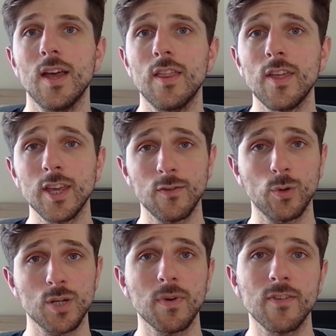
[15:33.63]
Thank you for
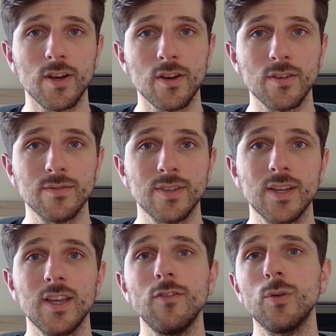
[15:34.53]
watching my video.
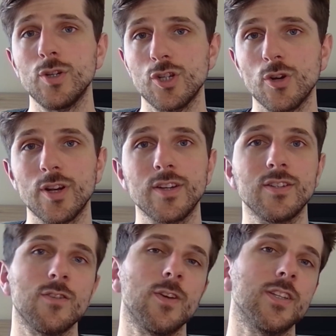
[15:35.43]
If you enjoyed it,
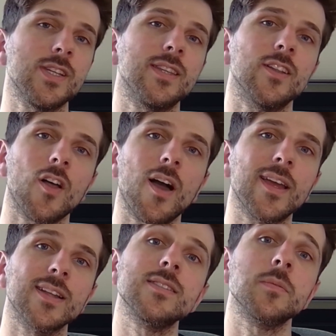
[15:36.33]
don't forget to hit the like
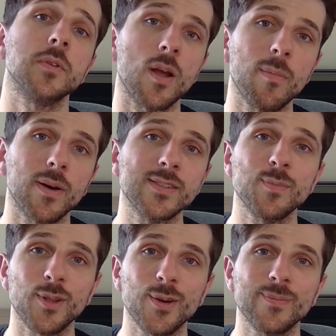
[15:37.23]
and subscribe buttons
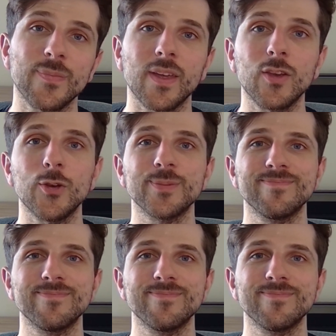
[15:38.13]
below. Thank you.